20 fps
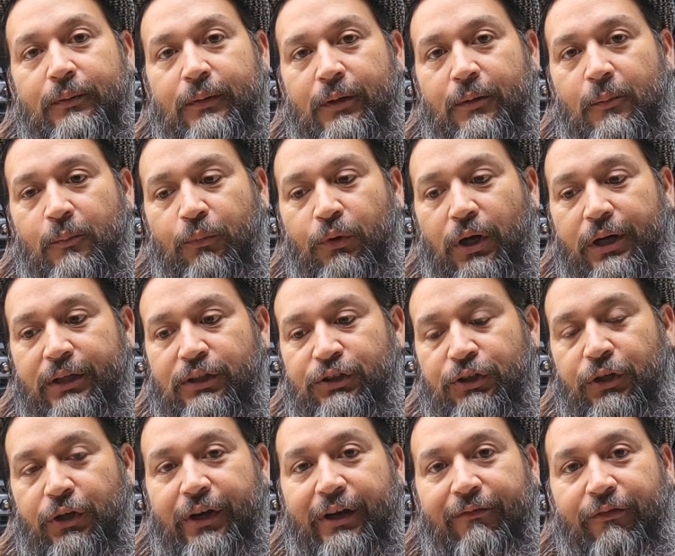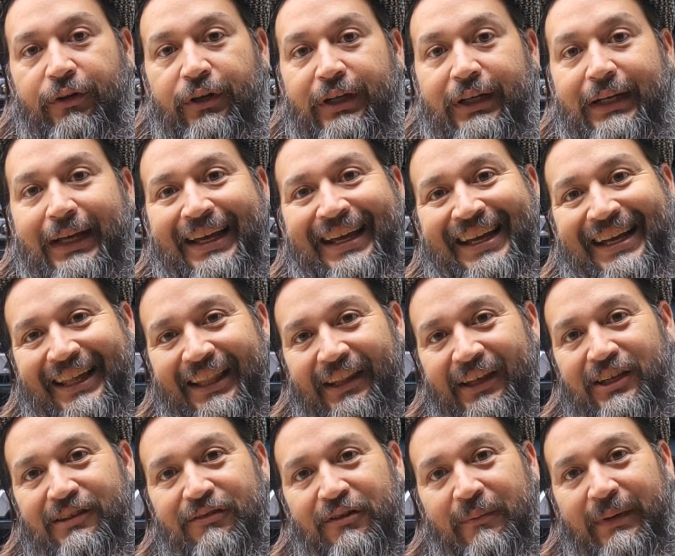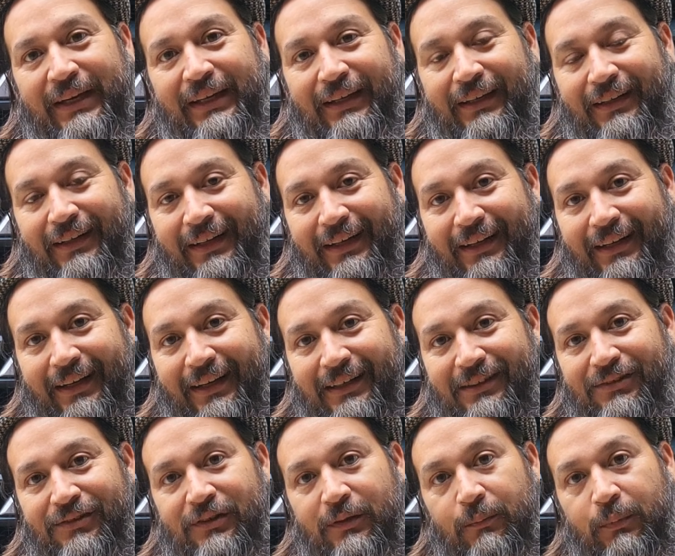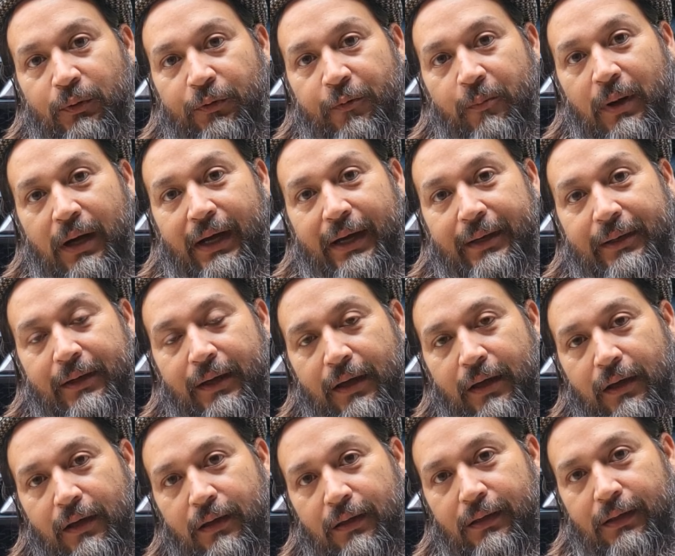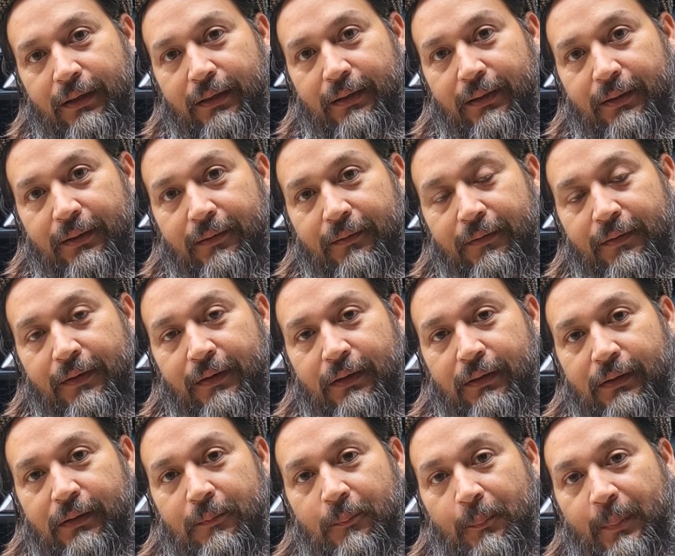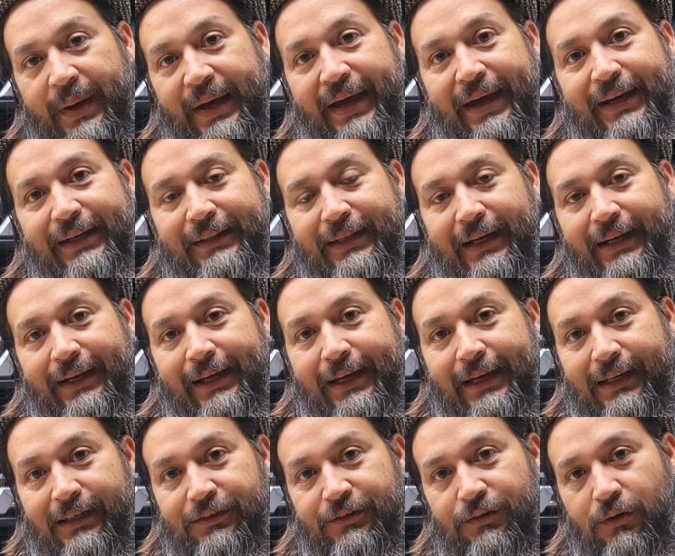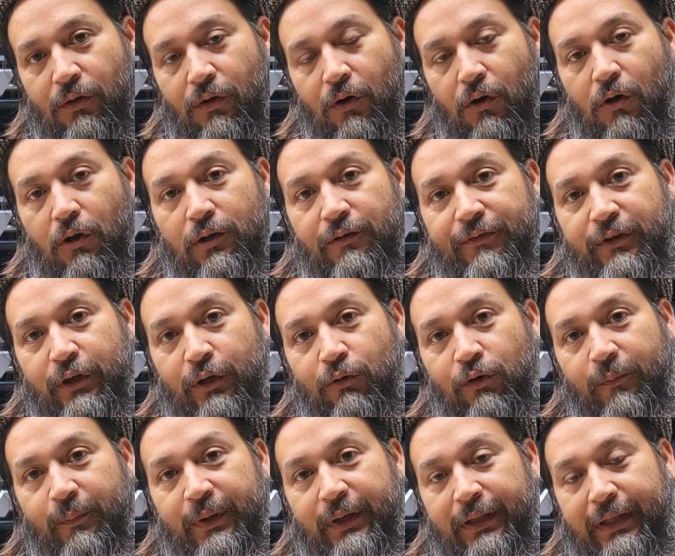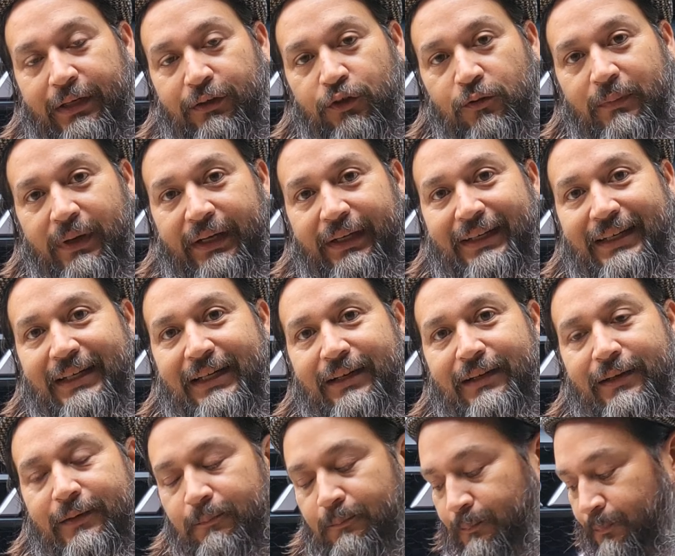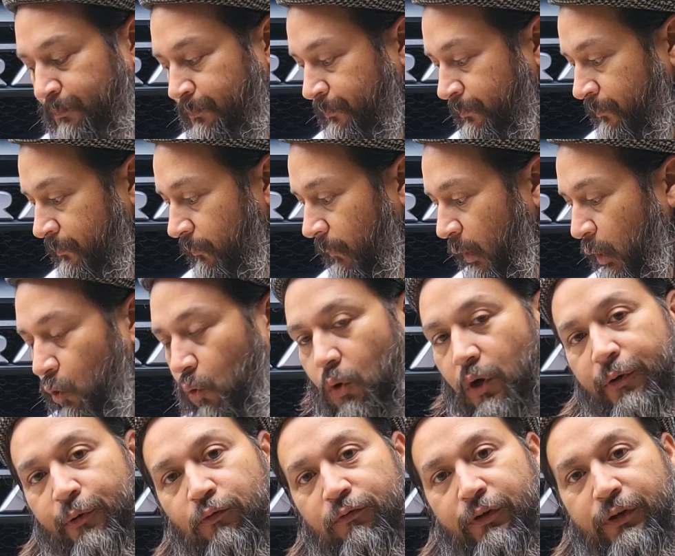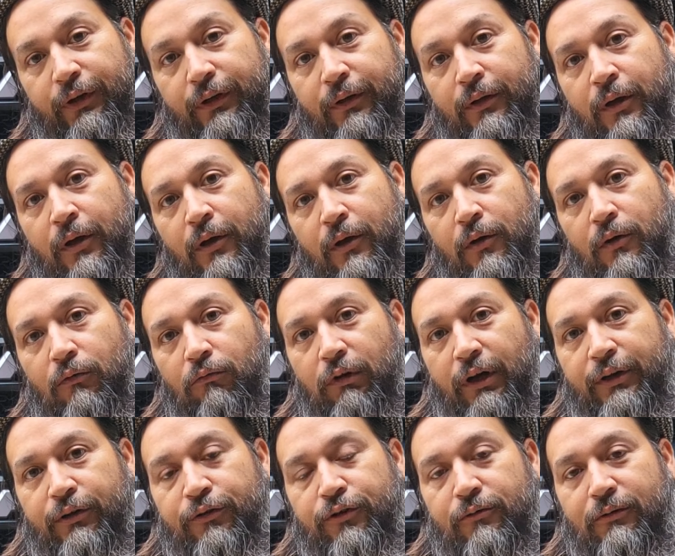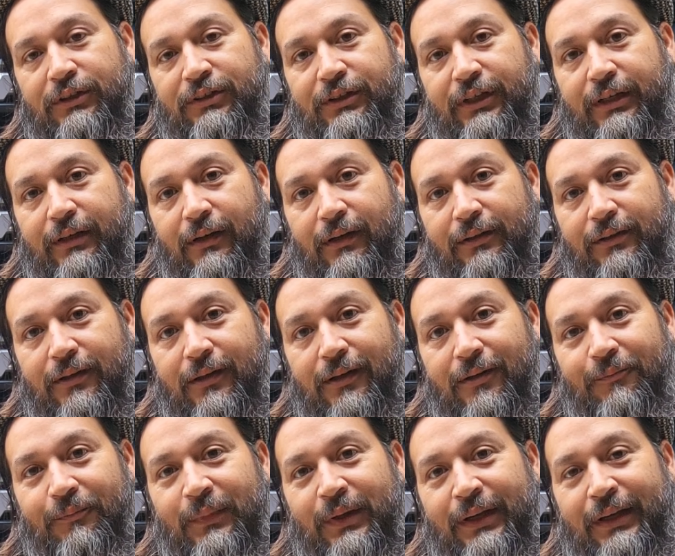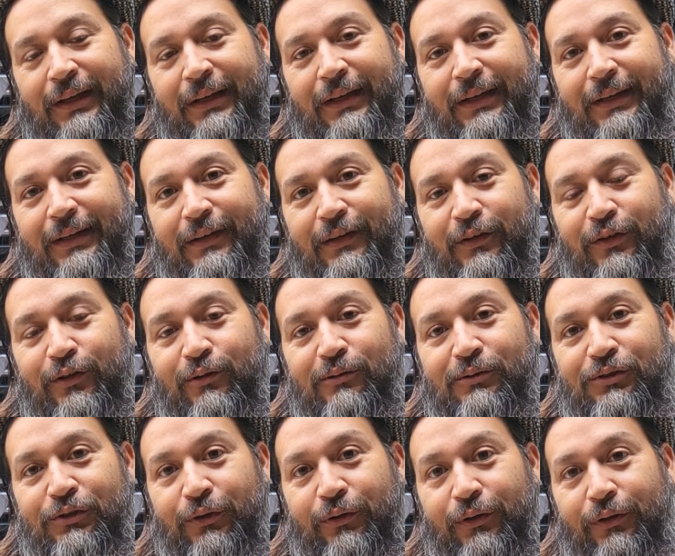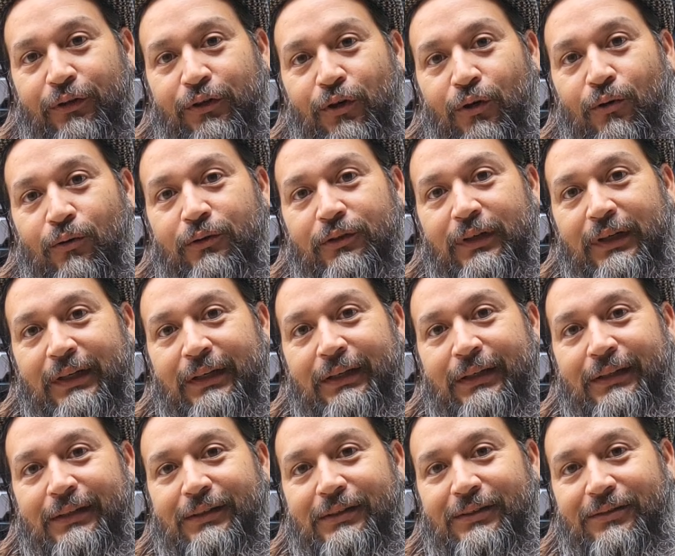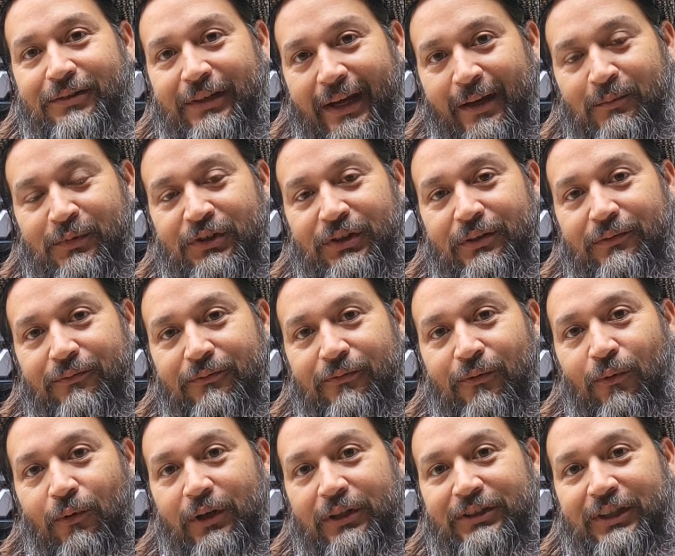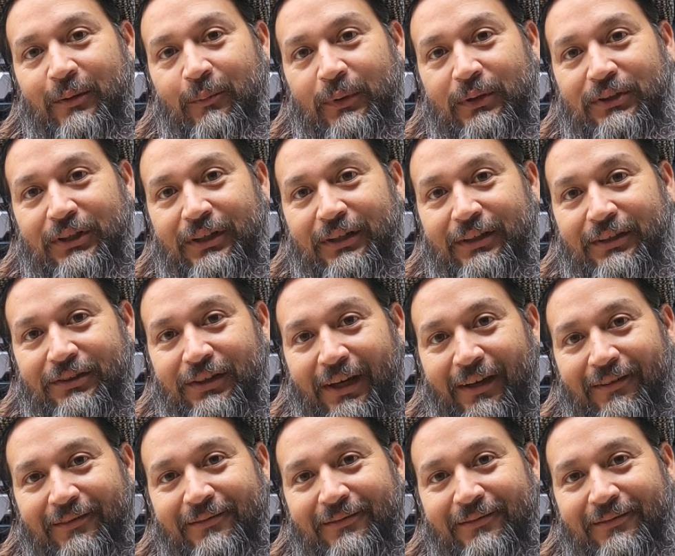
products you could ever need. They even make it in a simple to buy bag that has all of the equipment that you might need in it. Go on over to rhinousa.com, use your code Samson for a 10% discount.